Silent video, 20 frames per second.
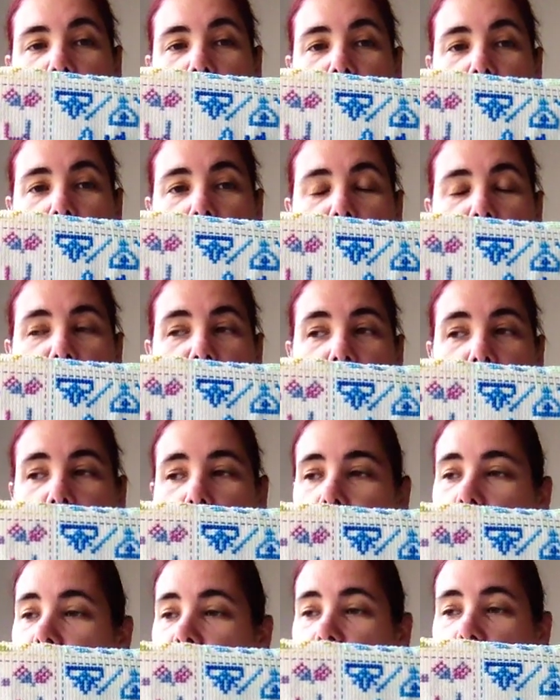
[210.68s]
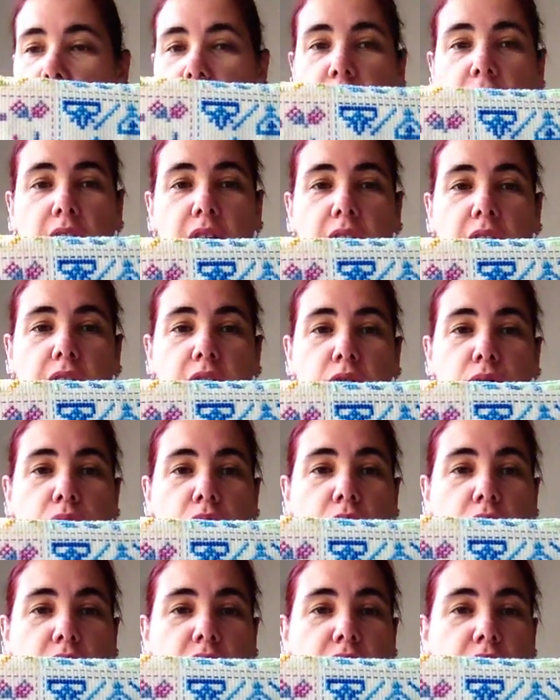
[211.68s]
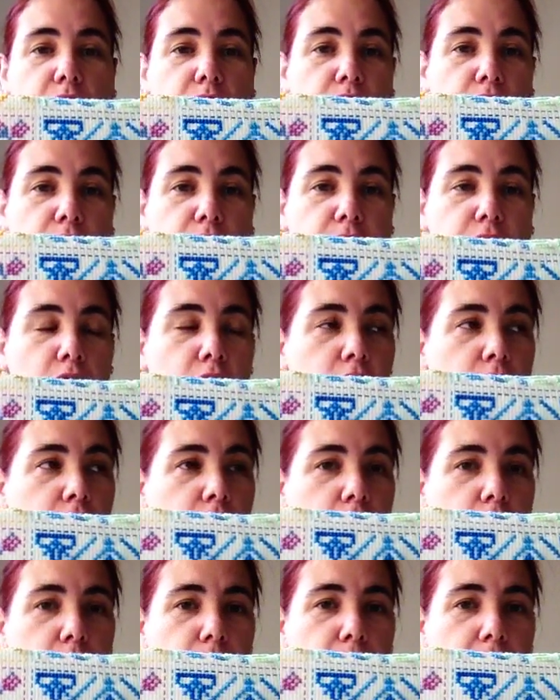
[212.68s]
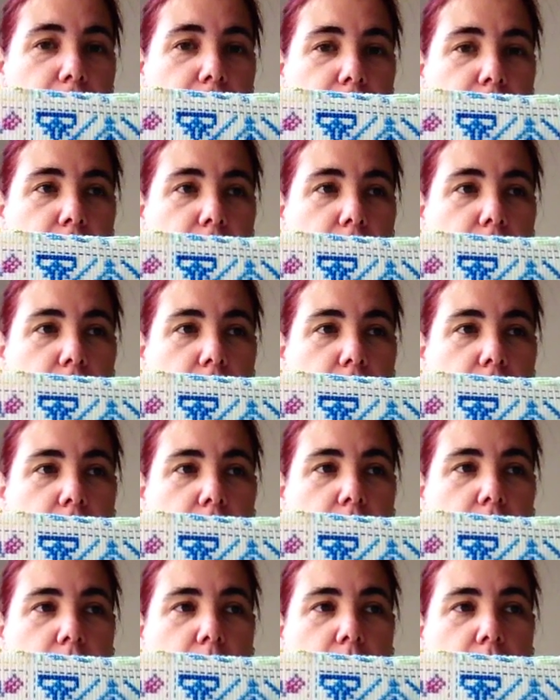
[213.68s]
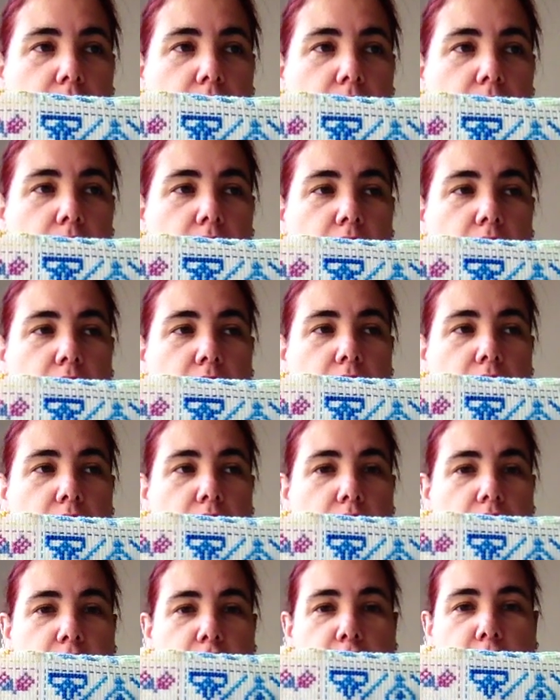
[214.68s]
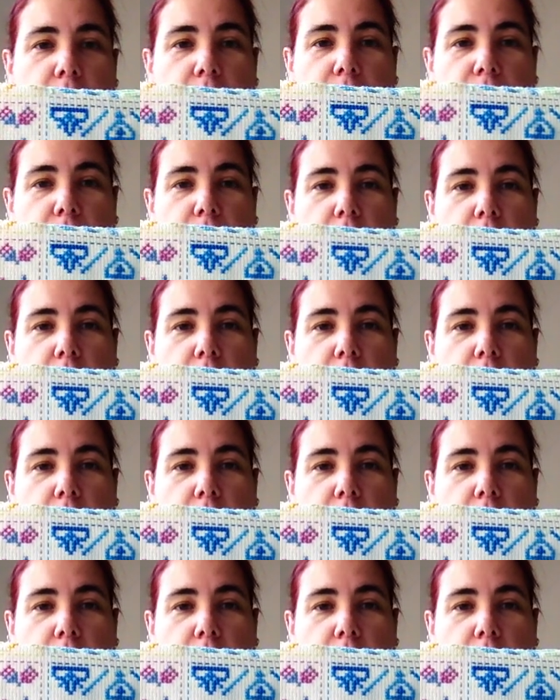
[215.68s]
Tuesday I thought, right, I'm going to get this one knocked out. Nothing on, no plans. I think